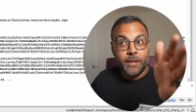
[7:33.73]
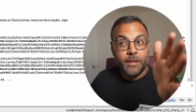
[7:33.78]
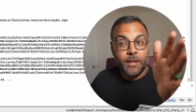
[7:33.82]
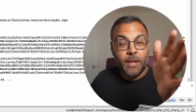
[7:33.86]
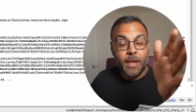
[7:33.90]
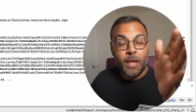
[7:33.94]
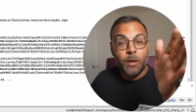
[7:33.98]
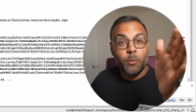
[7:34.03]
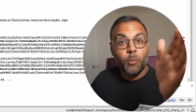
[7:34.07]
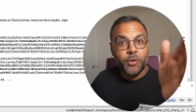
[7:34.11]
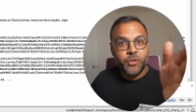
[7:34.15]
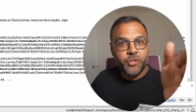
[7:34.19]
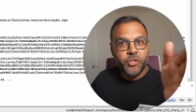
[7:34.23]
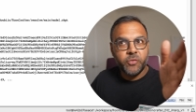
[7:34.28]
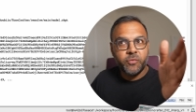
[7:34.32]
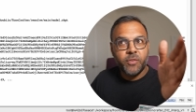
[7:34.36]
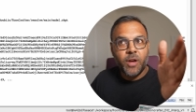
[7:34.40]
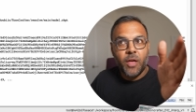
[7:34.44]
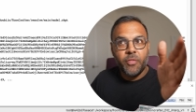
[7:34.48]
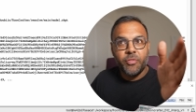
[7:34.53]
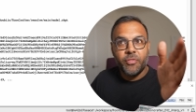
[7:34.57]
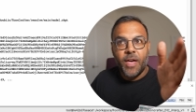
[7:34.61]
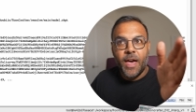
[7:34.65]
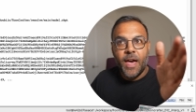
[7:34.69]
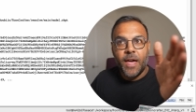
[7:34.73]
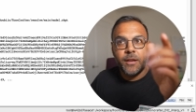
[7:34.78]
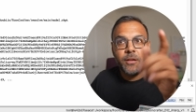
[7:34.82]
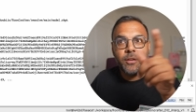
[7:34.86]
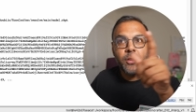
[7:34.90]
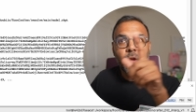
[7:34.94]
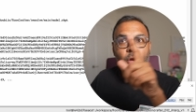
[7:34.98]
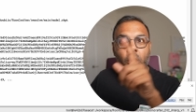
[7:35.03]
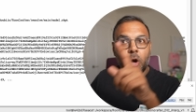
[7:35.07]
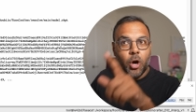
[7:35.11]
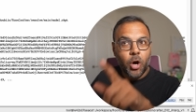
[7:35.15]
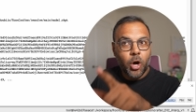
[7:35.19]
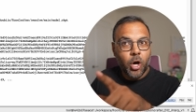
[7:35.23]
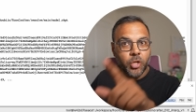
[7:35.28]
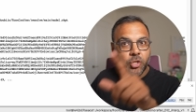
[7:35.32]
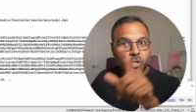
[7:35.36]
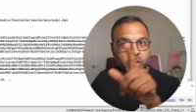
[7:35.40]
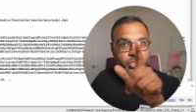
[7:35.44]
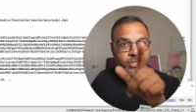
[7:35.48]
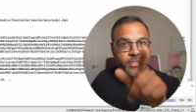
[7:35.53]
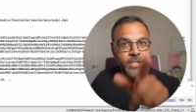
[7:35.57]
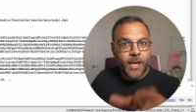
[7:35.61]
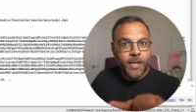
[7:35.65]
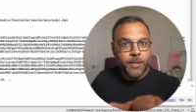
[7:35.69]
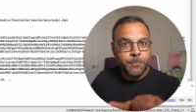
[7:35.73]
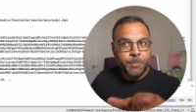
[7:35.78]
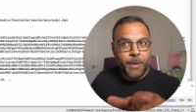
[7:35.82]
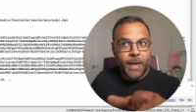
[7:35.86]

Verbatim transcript: and once you've got that, on your side